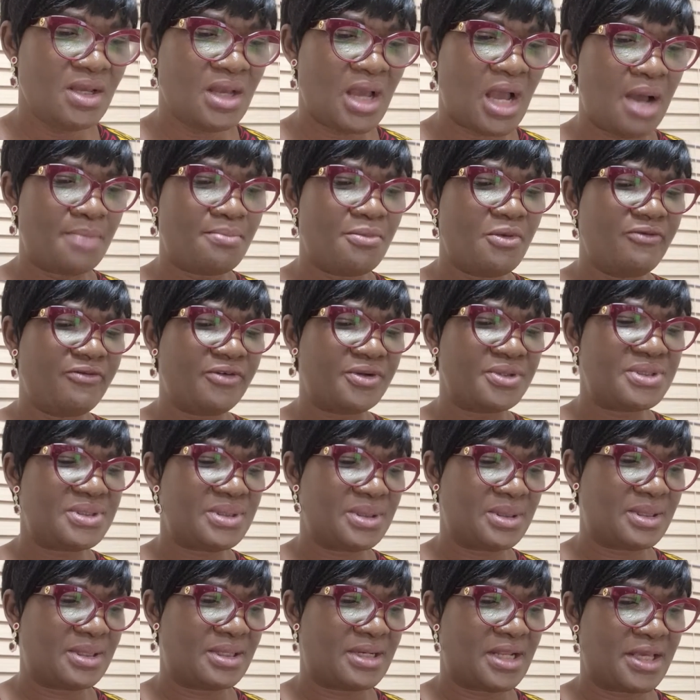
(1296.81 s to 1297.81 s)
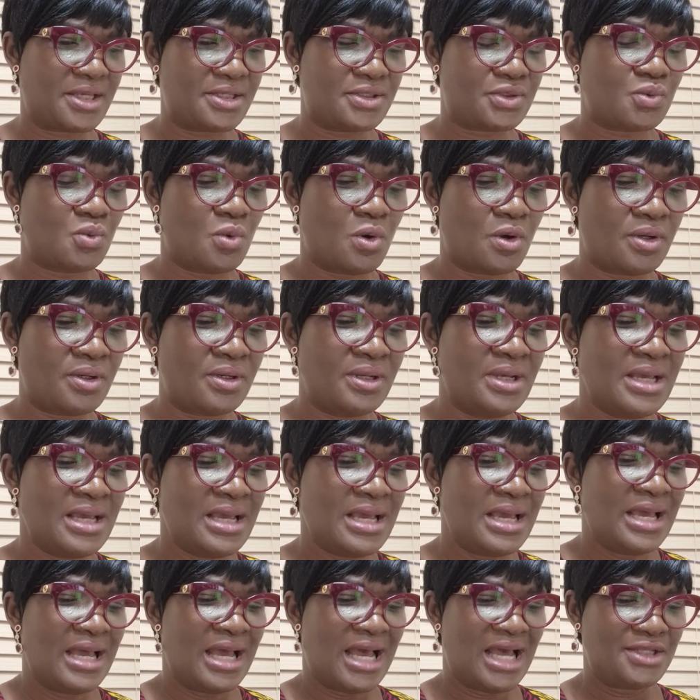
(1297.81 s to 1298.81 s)
I'll move on to the next one.
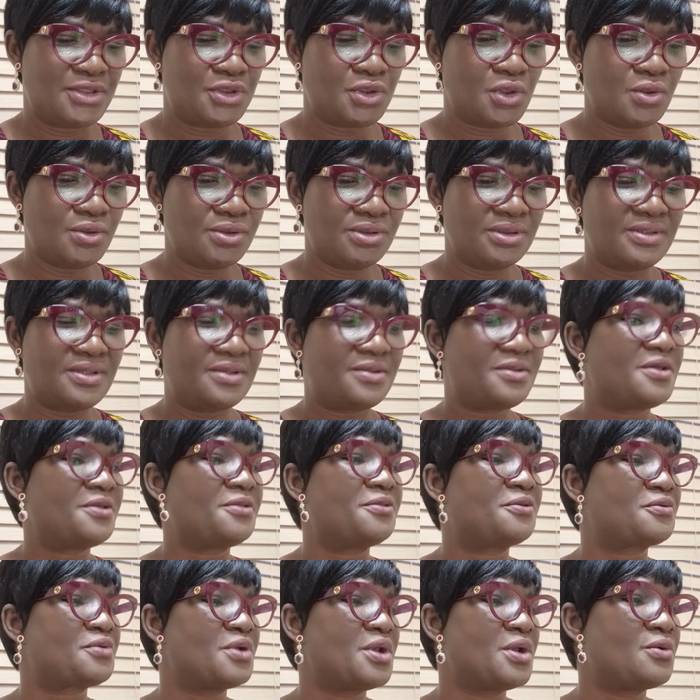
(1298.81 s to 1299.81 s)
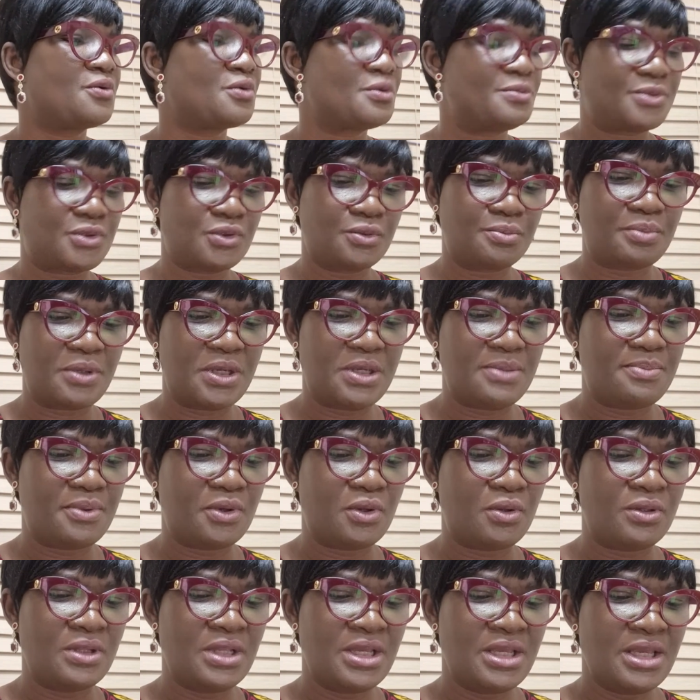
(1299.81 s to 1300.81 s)
I told you that there are three groups of
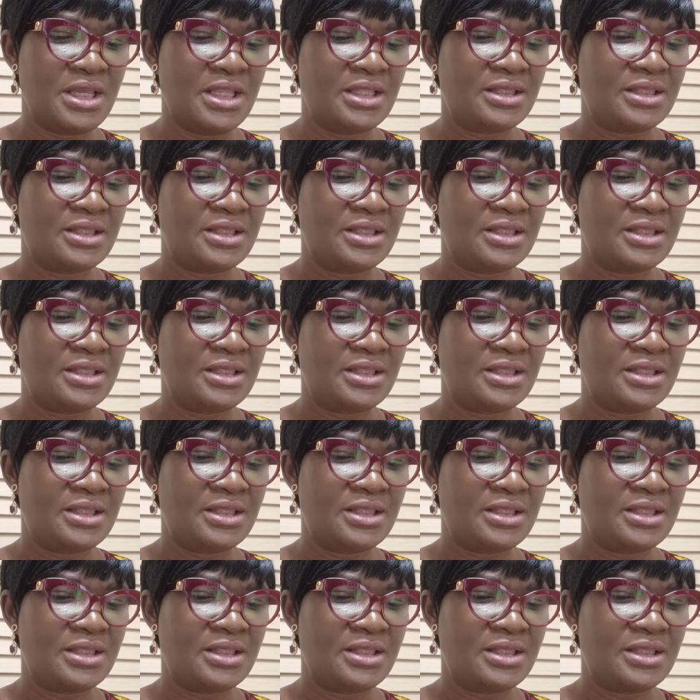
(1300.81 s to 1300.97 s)
people.